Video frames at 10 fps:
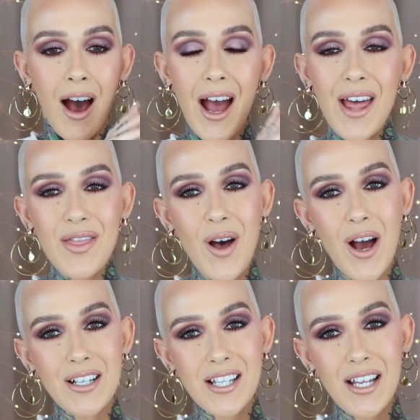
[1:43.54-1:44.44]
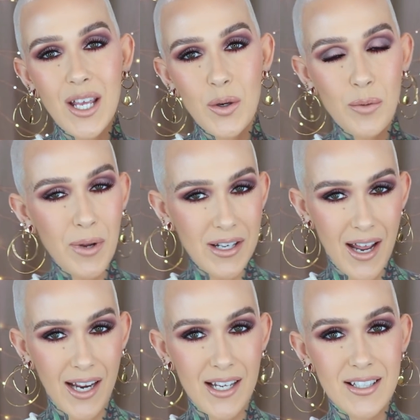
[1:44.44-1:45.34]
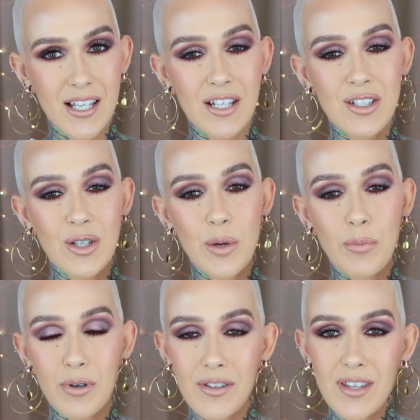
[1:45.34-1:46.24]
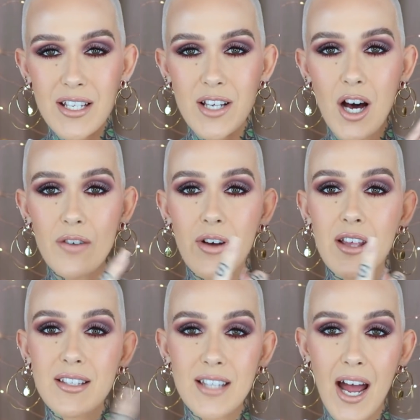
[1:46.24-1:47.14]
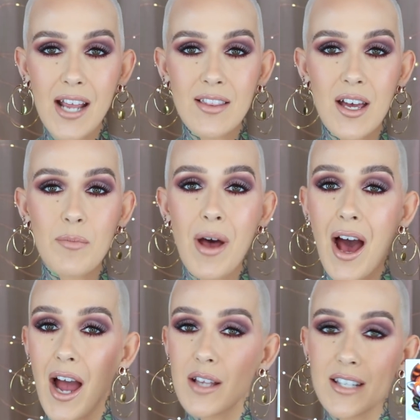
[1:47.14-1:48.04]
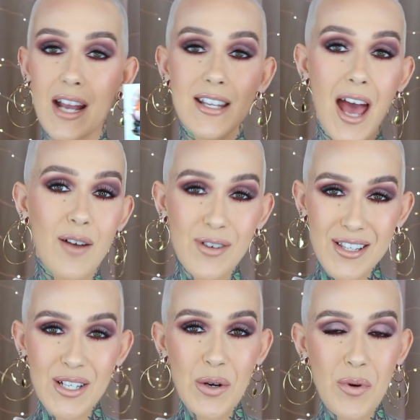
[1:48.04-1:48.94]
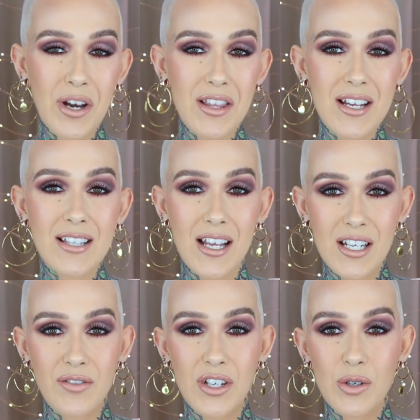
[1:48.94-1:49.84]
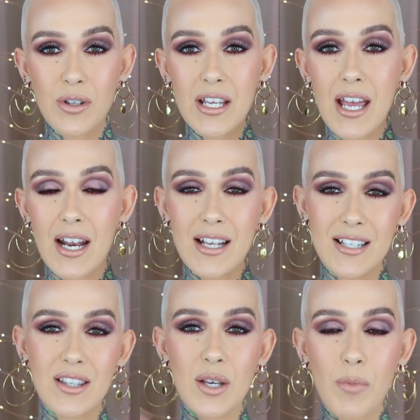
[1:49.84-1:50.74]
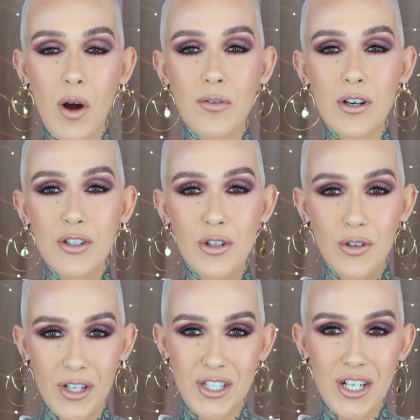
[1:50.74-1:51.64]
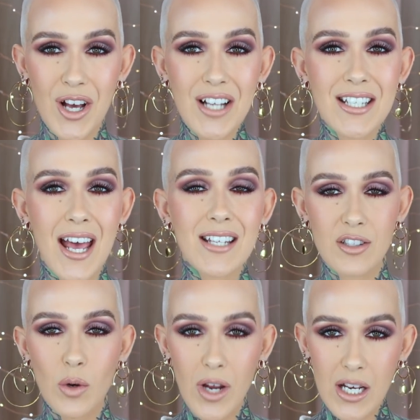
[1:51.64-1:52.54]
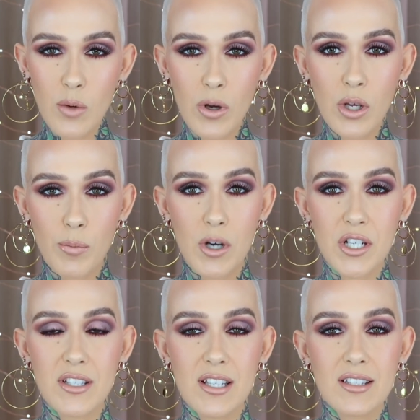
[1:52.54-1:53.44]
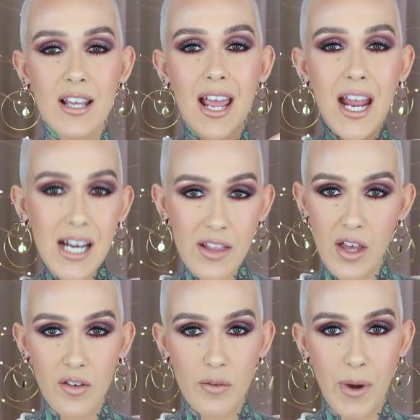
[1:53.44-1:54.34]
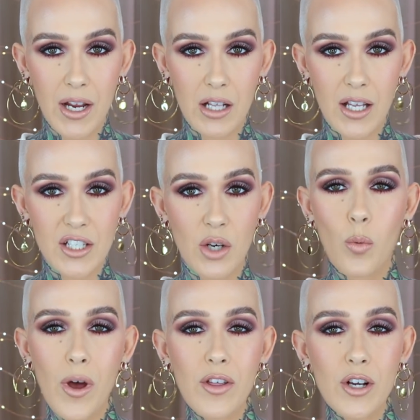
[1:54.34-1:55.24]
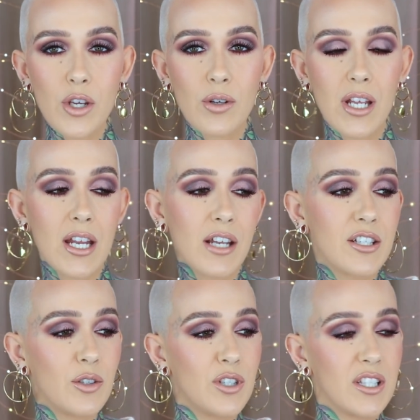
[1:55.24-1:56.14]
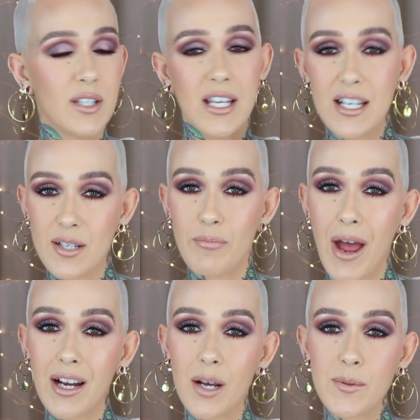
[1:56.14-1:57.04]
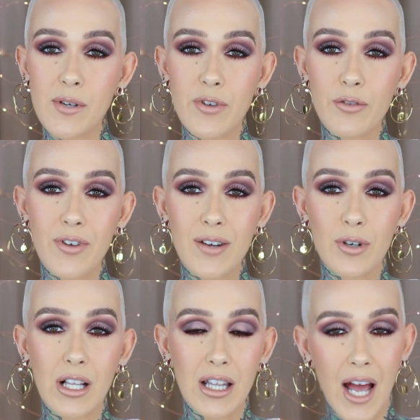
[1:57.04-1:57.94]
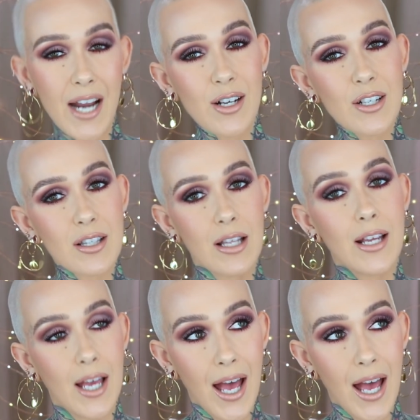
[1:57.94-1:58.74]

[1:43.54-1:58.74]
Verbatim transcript: I thought it would be nice to print these off, sign them. I signed every single one of these individually and I sent them over to Christian Audette. So anyone who purchases anything from my collection, whether you need to just get some backups of your favorite liners, like